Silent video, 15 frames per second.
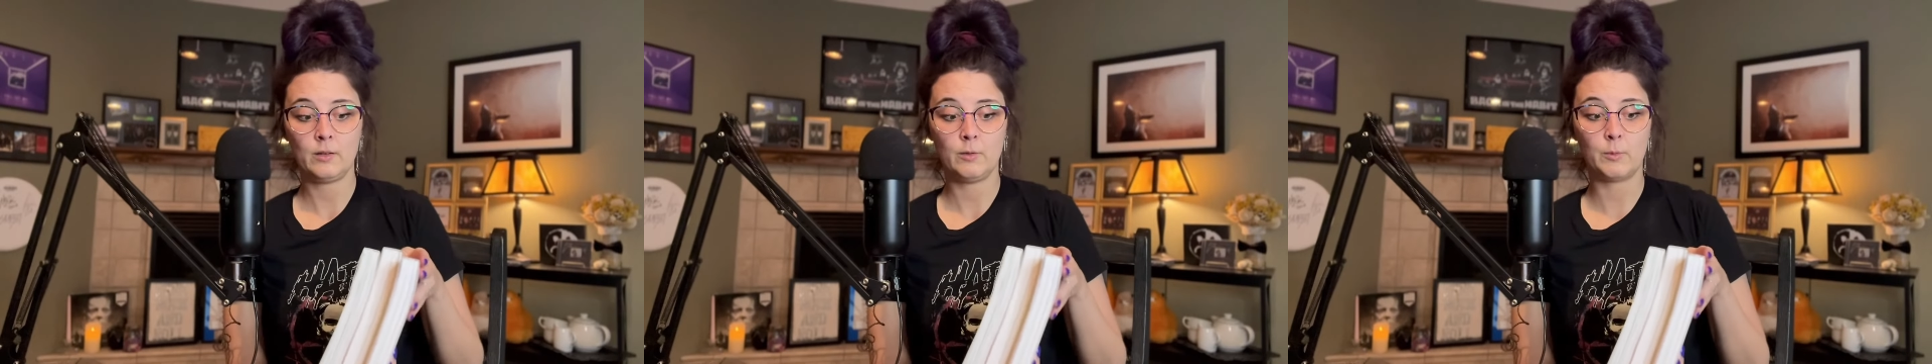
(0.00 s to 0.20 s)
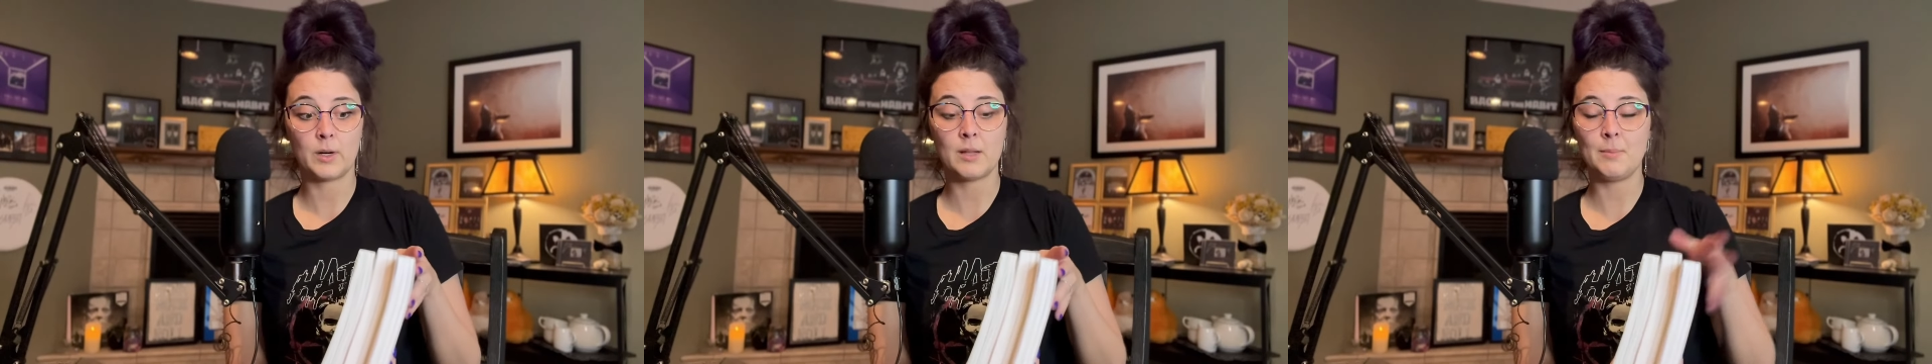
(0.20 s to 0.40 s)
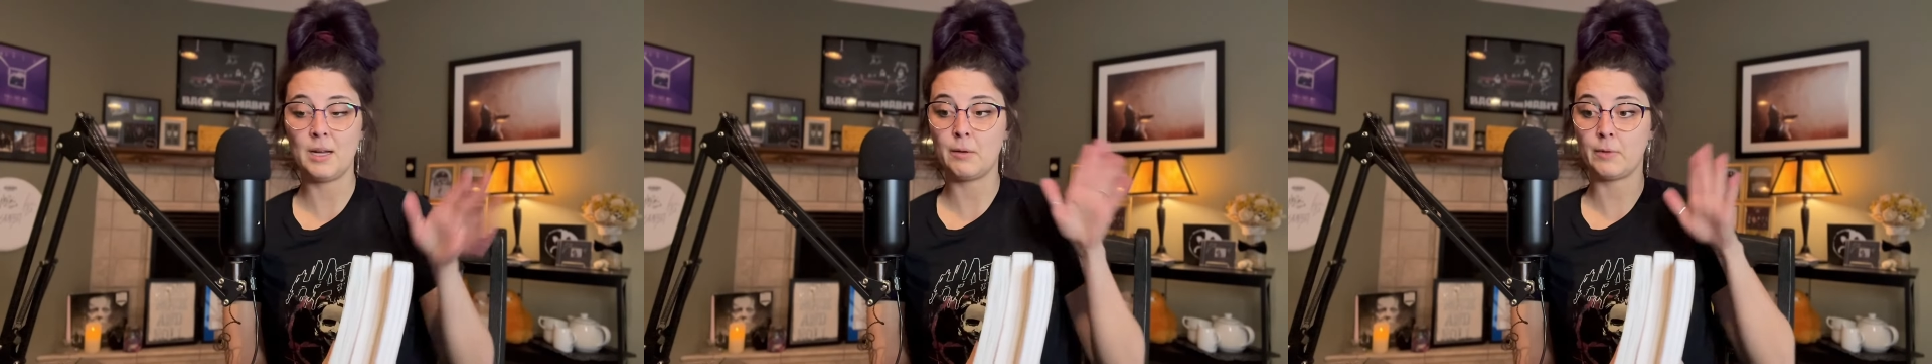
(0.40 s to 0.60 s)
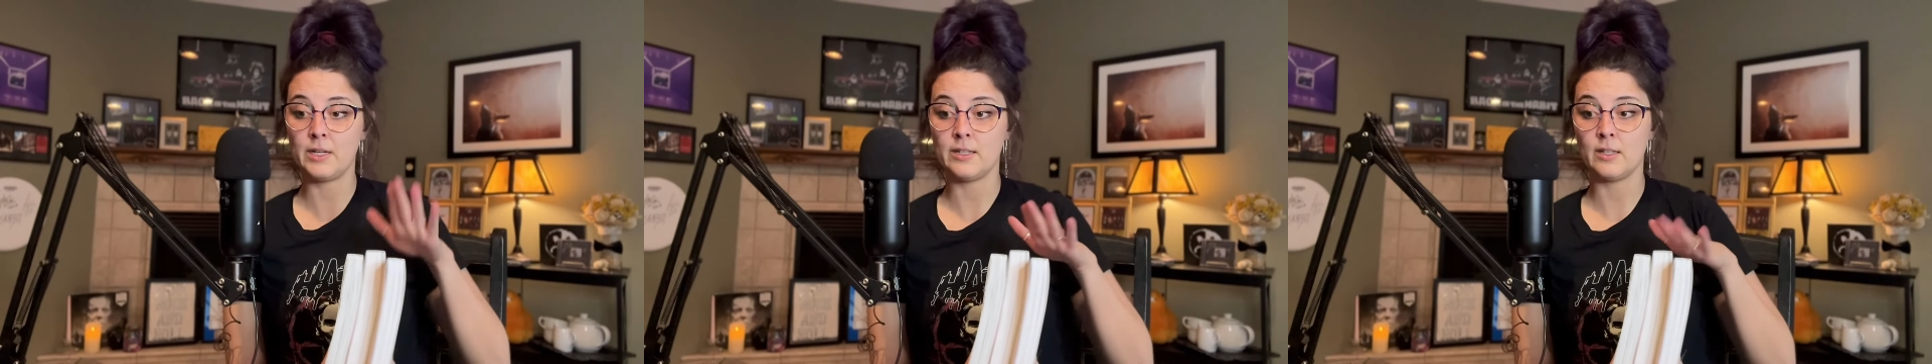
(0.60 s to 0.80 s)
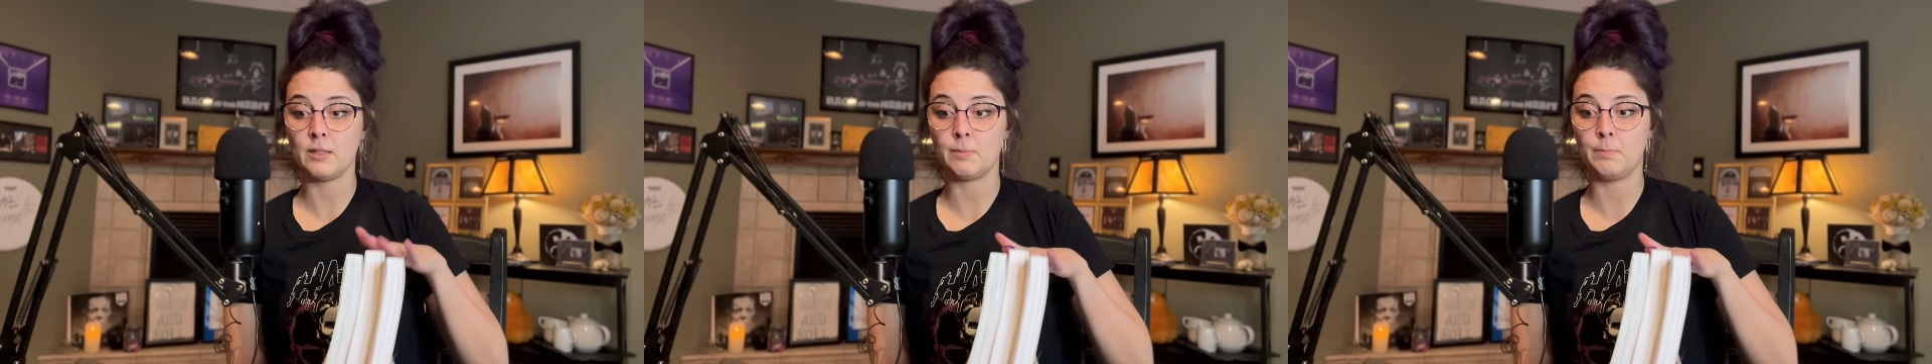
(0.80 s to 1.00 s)
one of the main
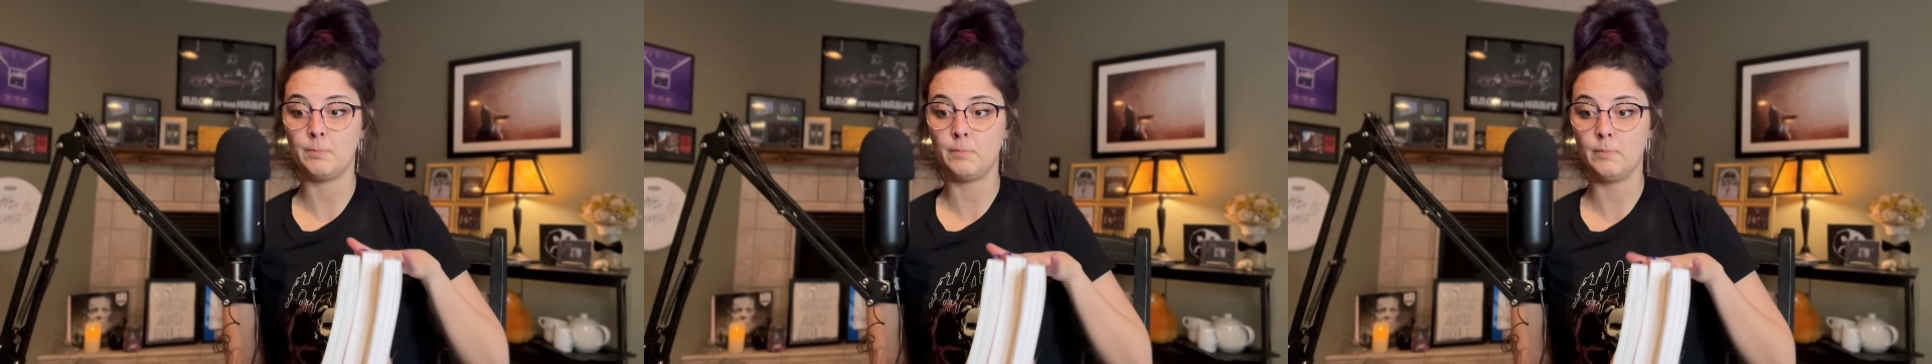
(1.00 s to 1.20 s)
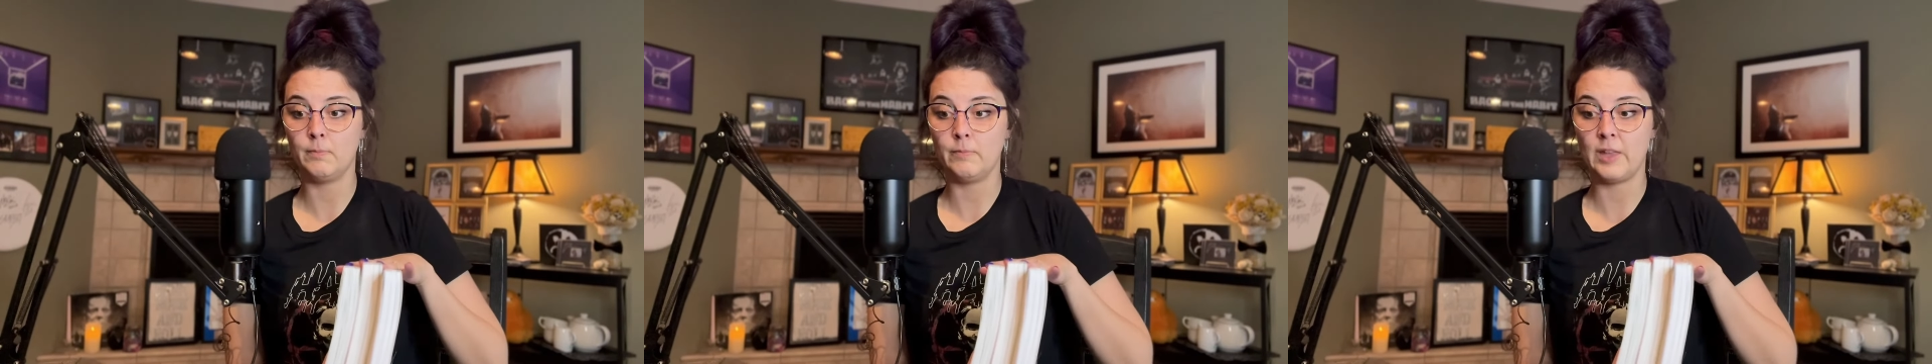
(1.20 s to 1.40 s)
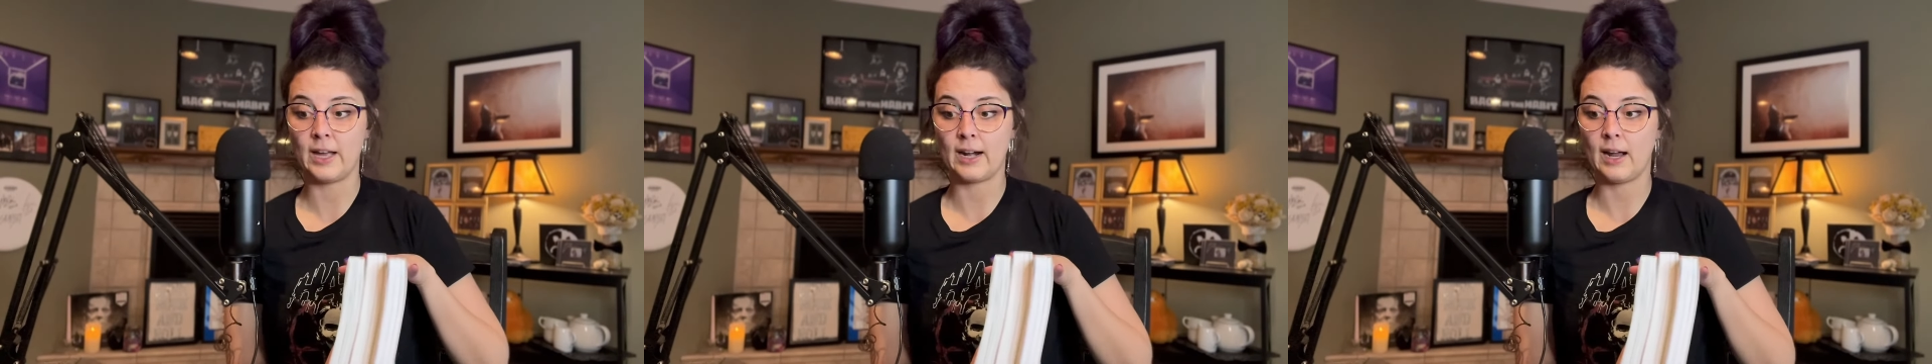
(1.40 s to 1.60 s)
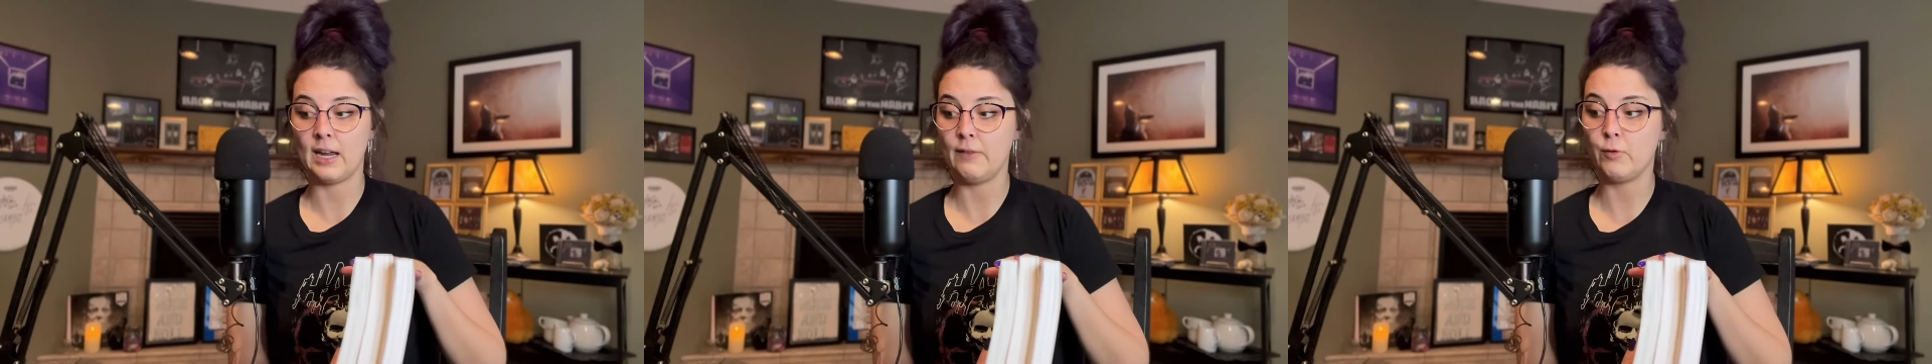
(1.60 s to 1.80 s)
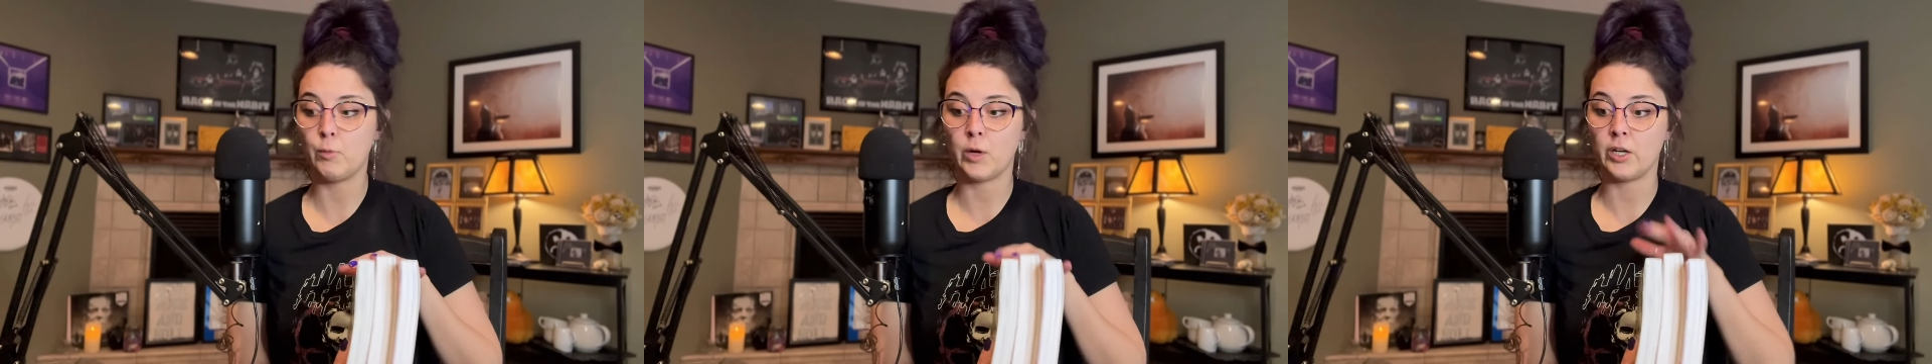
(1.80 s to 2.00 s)
reasons that I even